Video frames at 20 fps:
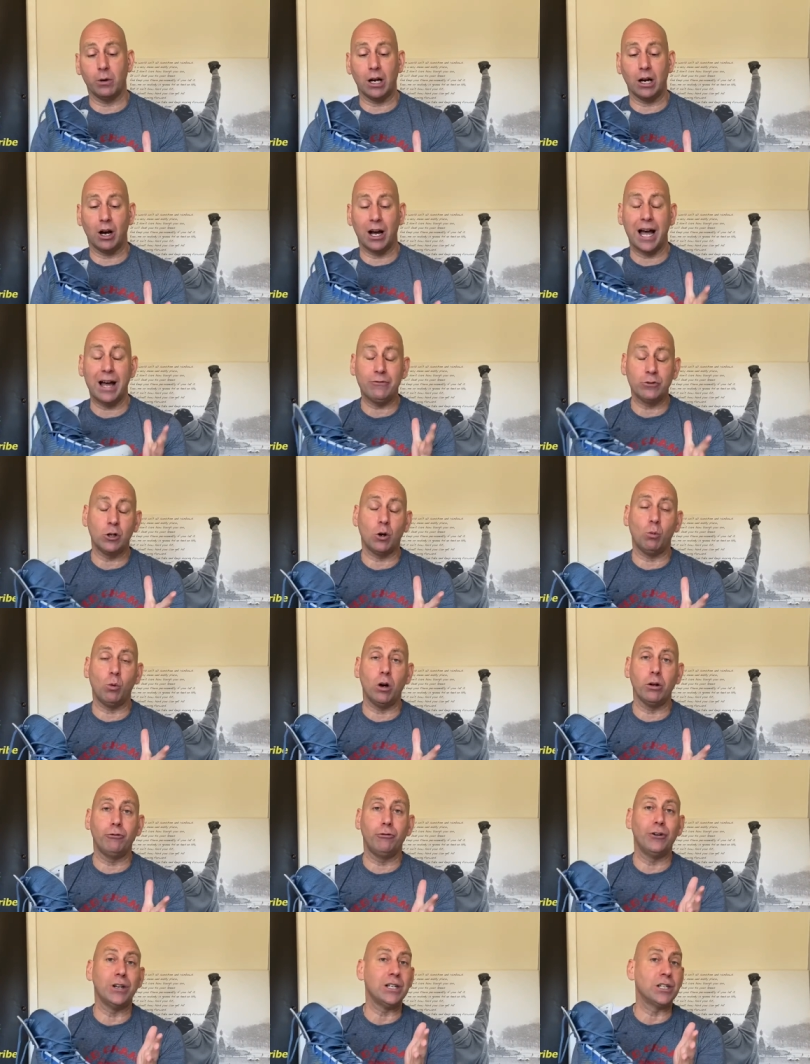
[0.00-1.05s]
I haven't got
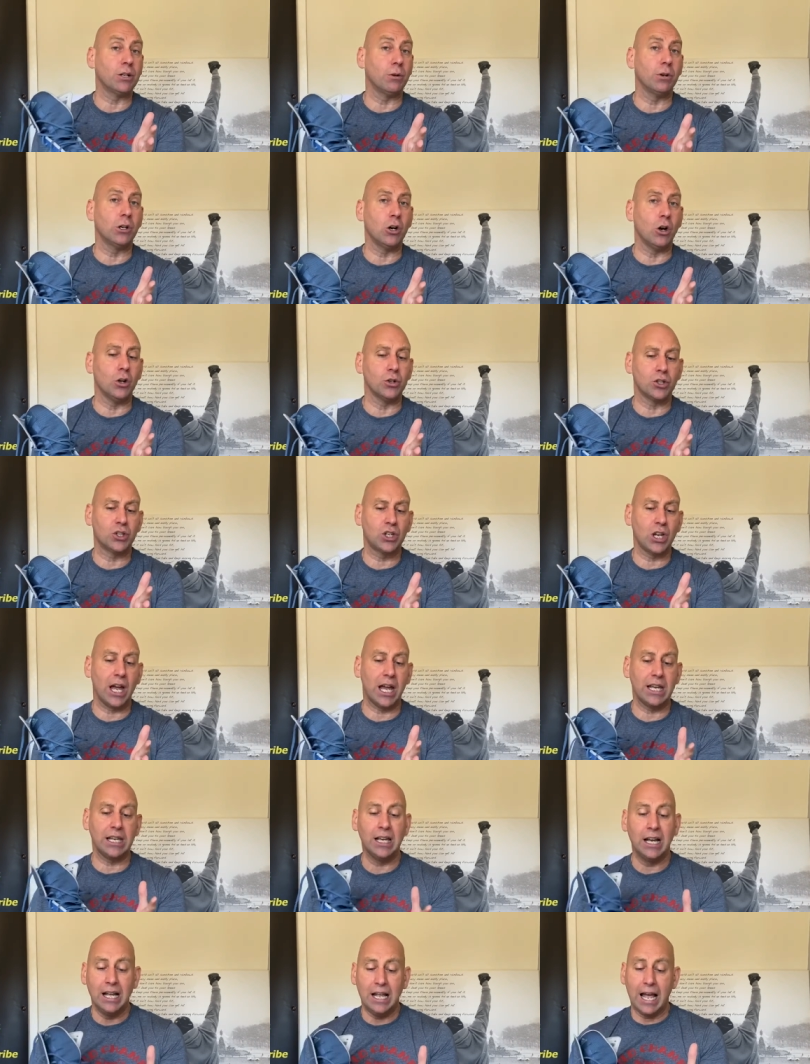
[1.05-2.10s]
wide feet, so I can't
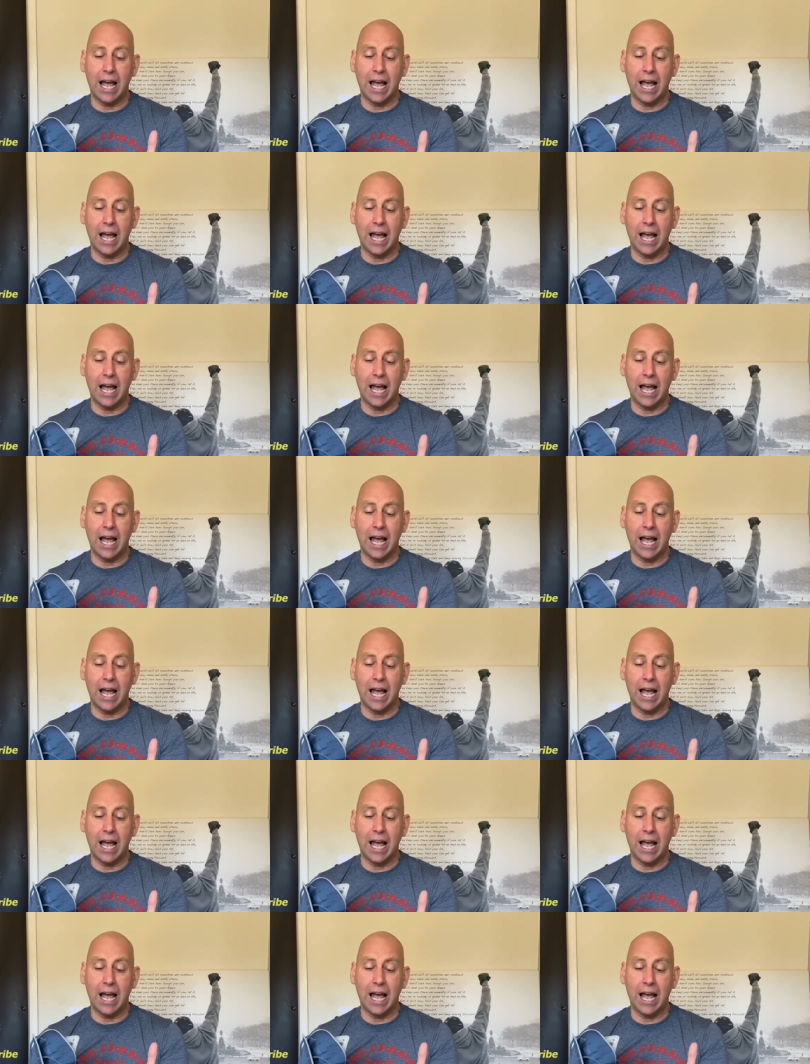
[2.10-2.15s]
say.